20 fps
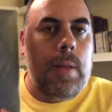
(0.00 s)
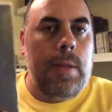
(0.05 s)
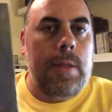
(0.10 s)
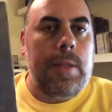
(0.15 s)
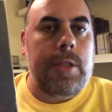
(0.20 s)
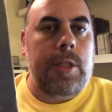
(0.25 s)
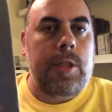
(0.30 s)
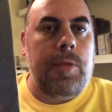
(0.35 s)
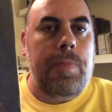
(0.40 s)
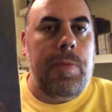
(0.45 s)

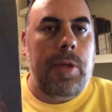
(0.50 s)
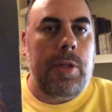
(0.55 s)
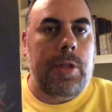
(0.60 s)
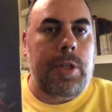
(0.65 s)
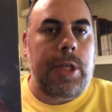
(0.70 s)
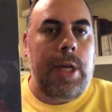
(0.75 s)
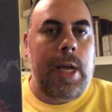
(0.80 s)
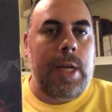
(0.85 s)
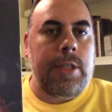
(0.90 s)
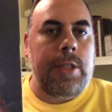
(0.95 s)
this is Milt
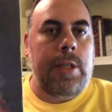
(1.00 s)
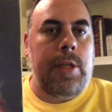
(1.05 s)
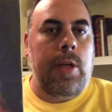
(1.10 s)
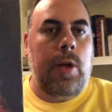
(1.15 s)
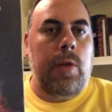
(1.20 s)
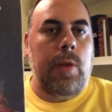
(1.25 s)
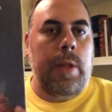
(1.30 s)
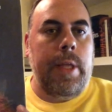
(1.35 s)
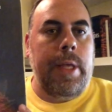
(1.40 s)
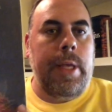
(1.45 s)
Jackson,
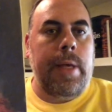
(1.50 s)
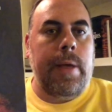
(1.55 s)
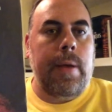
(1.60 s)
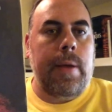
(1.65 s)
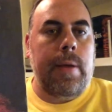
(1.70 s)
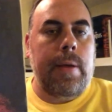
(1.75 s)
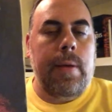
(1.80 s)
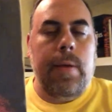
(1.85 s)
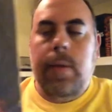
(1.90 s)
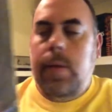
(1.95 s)

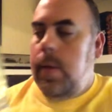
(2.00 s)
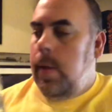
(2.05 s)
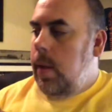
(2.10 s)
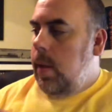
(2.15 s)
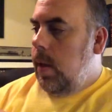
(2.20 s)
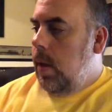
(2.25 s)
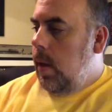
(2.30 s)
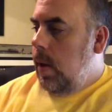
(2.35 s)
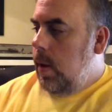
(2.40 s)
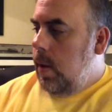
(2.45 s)
Olinga.
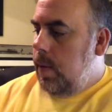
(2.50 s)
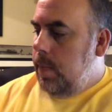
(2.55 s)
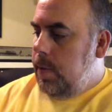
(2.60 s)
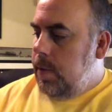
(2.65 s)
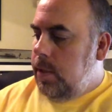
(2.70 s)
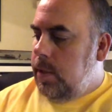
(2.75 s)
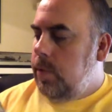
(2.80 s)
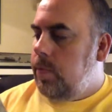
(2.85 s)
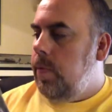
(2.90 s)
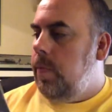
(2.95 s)

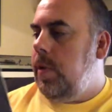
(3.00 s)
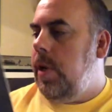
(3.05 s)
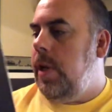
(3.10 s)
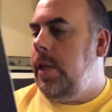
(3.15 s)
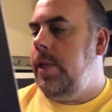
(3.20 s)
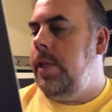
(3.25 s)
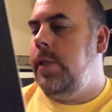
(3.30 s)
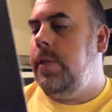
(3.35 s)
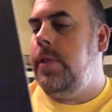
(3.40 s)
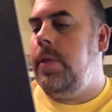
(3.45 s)
This is from
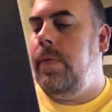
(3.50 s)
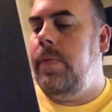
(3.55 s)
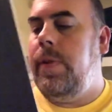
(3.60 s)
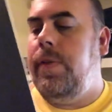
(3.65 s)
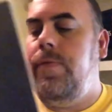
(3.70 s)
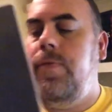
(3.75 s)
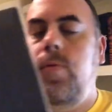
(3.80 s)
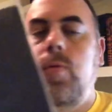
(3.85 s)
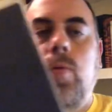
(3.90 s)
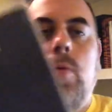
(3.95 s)

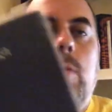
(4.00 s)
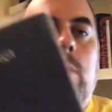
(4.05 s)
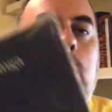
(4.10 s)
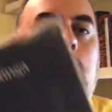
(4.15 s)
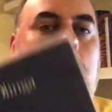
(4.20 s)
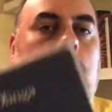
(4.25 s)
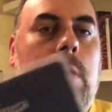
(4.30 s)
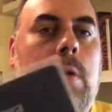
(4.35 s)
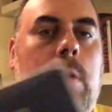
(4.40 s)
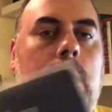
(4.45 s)

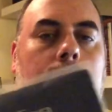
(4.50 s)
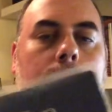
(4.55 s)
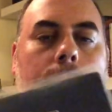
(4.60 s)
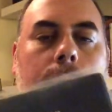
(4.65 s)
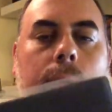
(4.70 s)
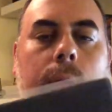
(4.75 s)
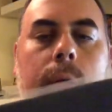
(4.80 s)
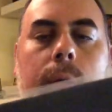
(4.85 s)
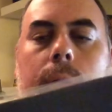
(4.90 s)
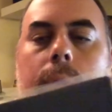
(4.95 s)
1974.
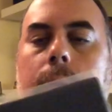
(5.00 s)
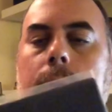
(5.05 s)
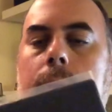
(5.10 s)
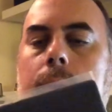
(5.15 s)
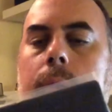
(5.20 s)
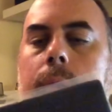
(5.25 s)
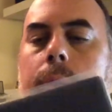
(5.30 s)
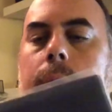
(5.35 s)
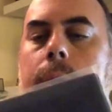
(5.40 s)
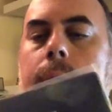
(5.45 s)

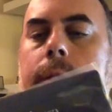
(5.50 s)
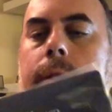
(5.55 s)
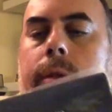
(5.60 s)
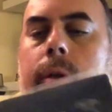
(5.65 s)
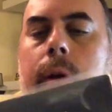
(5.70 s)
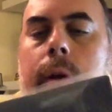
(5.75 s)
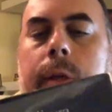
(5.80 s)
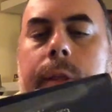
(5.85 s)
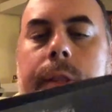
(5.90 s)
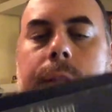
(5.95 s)
It's
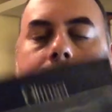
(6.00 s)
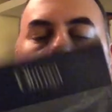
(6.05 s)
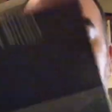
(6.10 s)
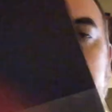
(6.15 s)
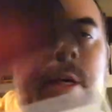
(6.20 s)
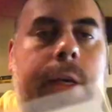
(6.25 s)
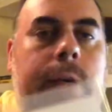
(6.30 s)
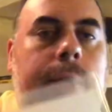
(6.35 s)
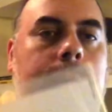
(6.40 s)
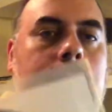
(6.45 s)
on
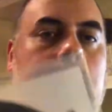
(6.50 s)
the